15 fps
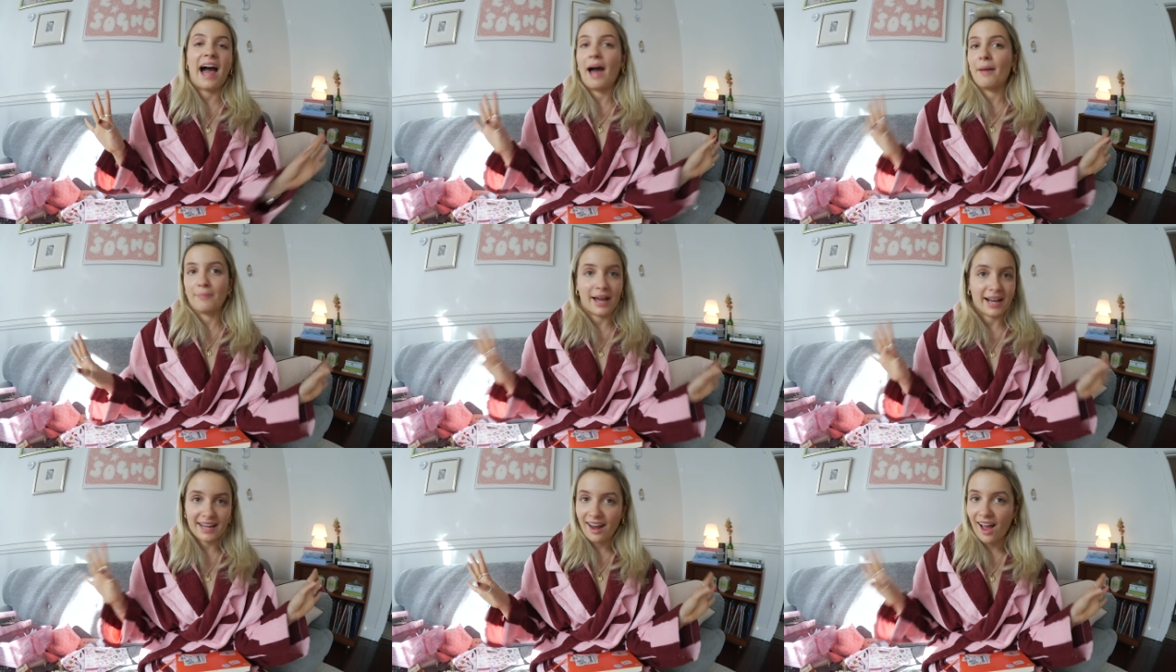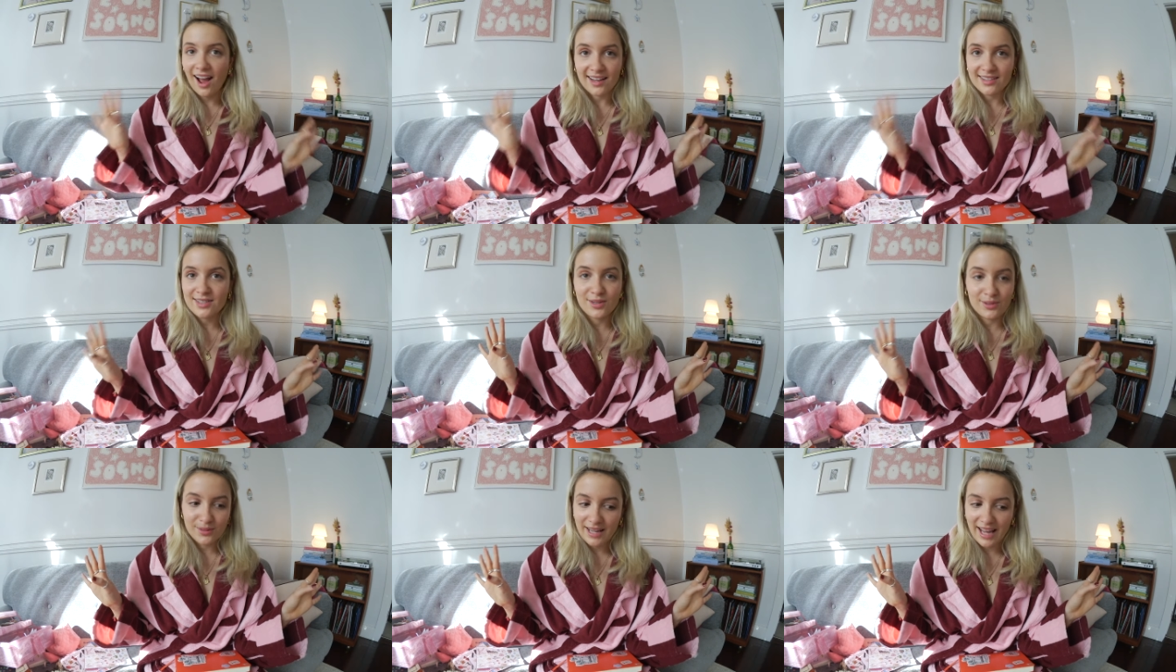I'm back in high
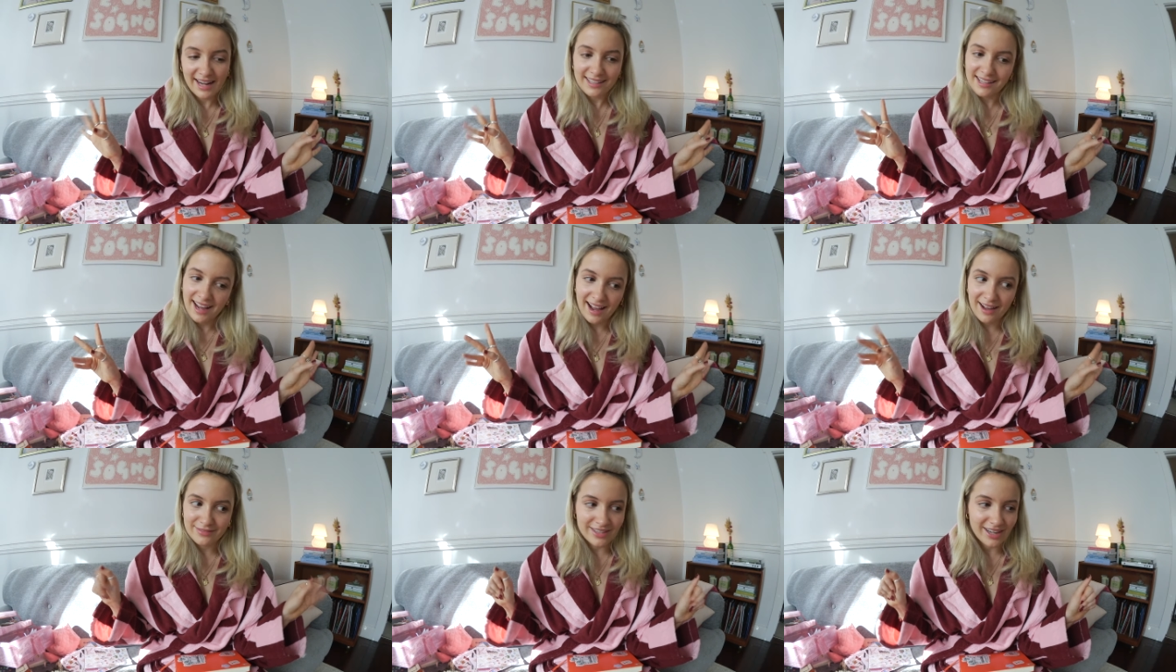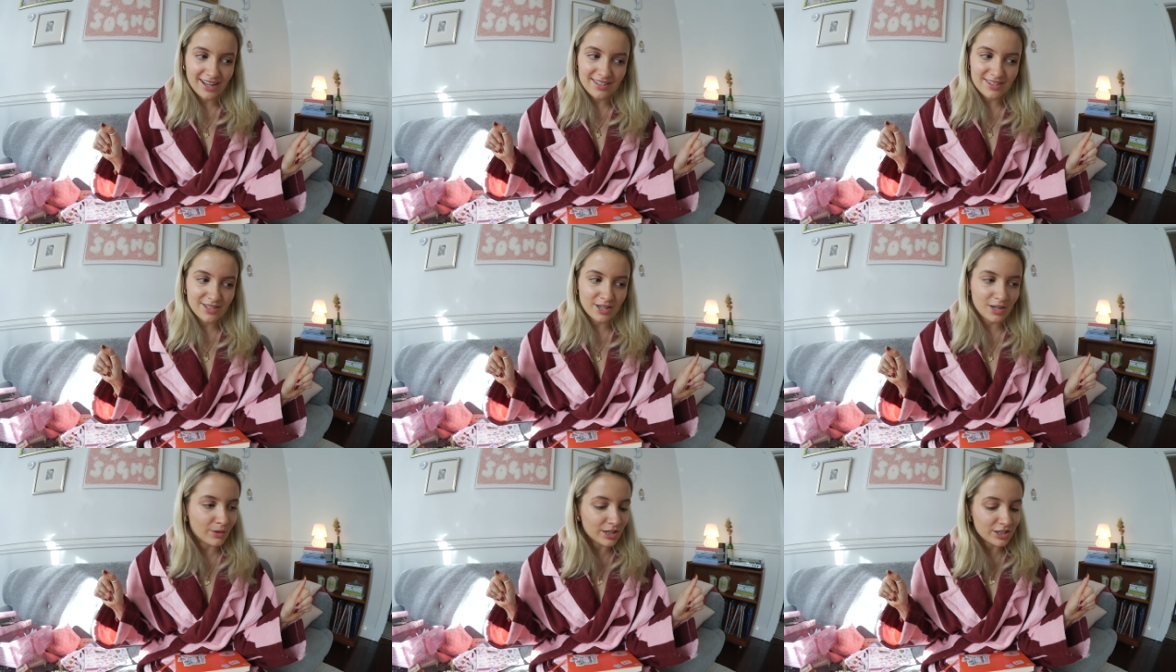school again and I have to
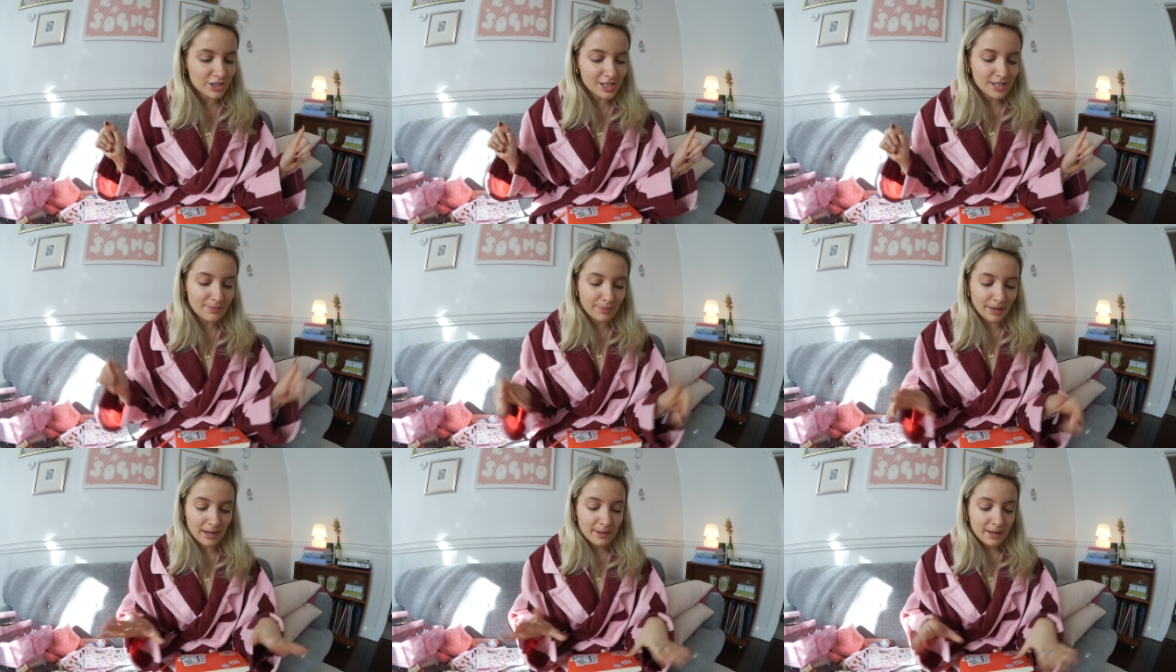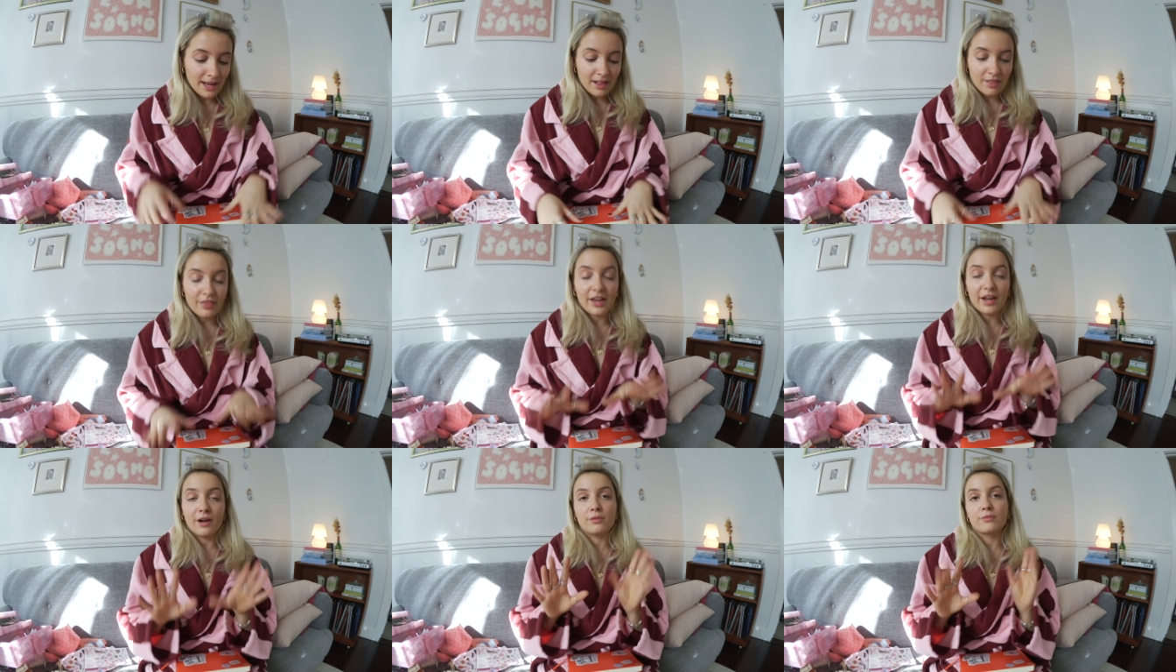answer a question, but
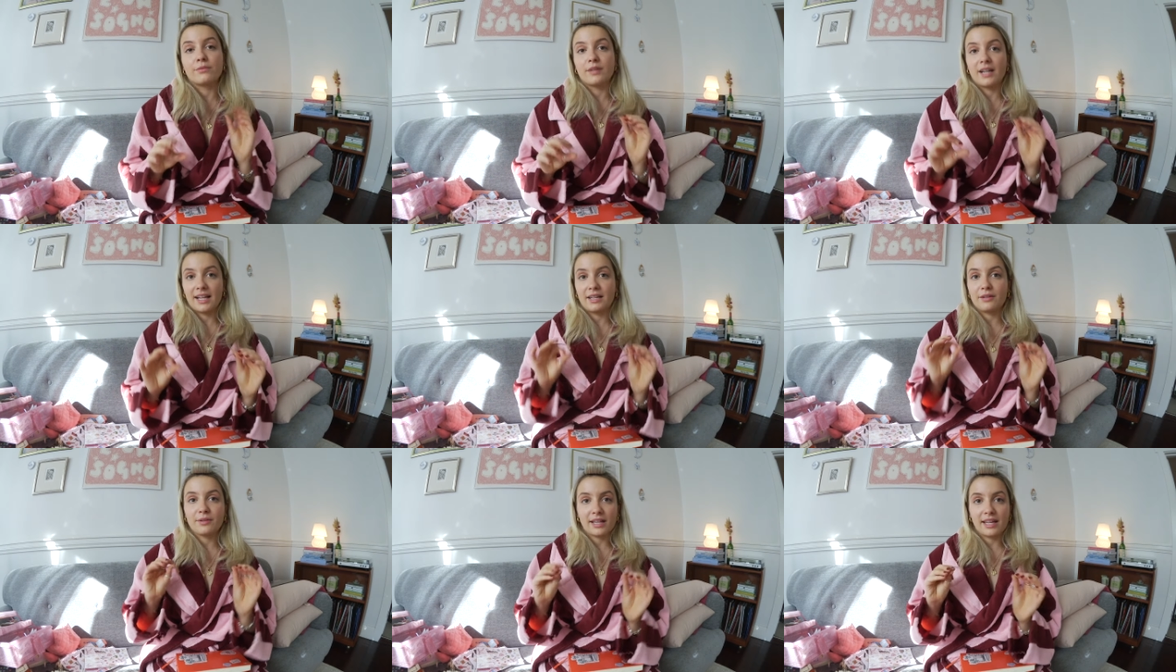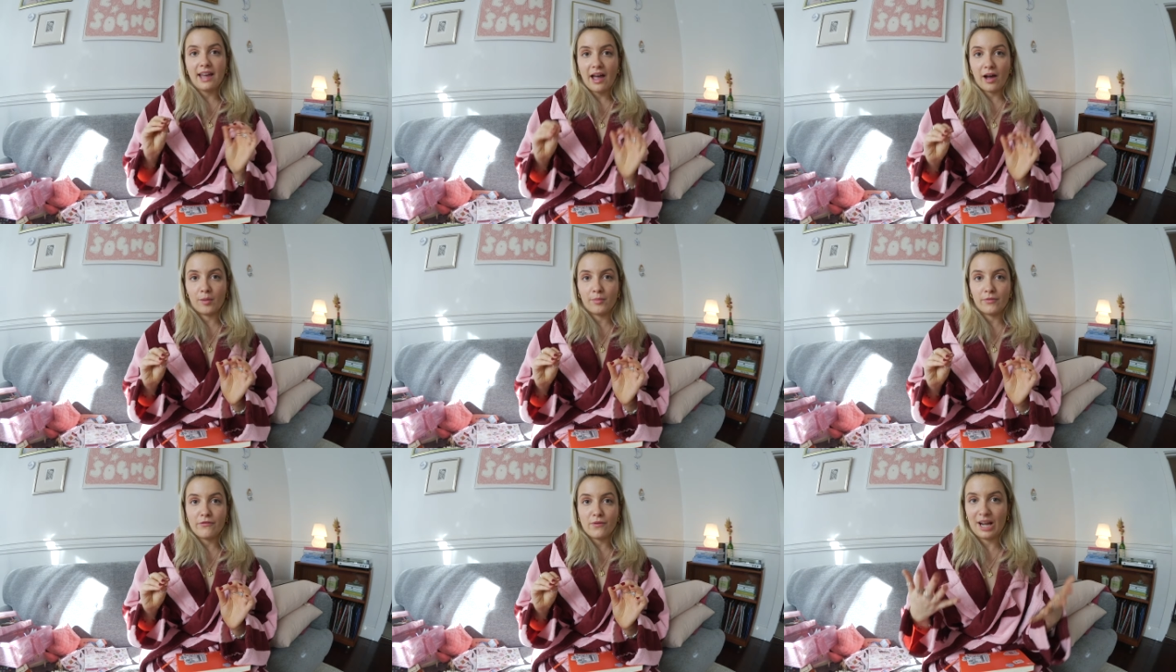they are really, really
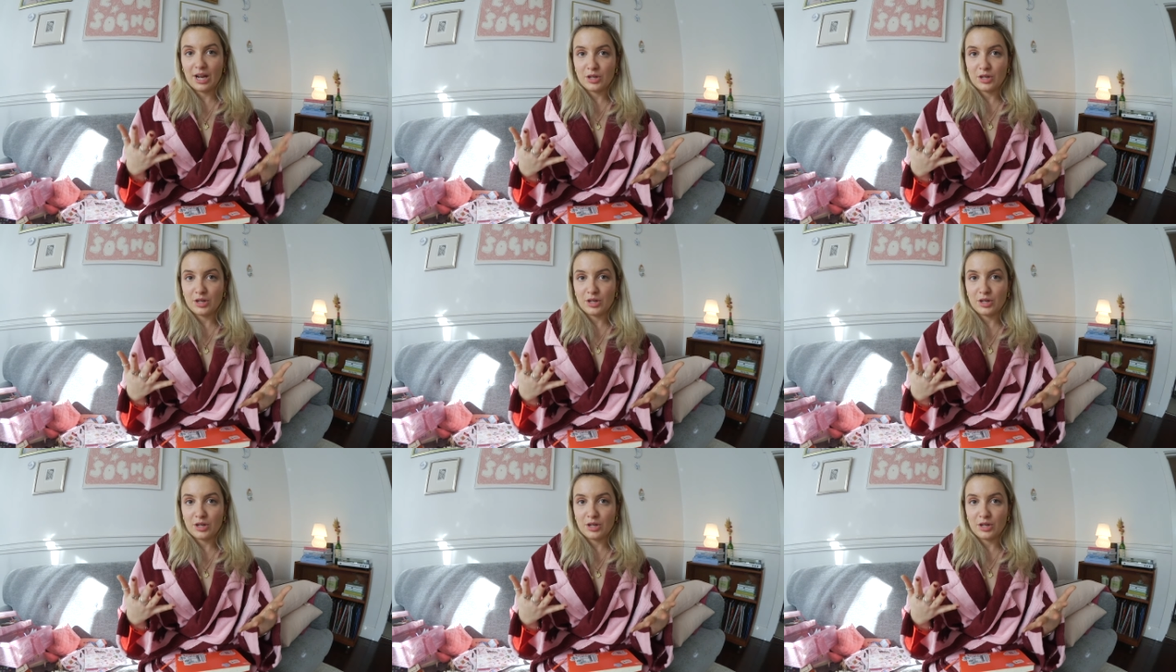helpful.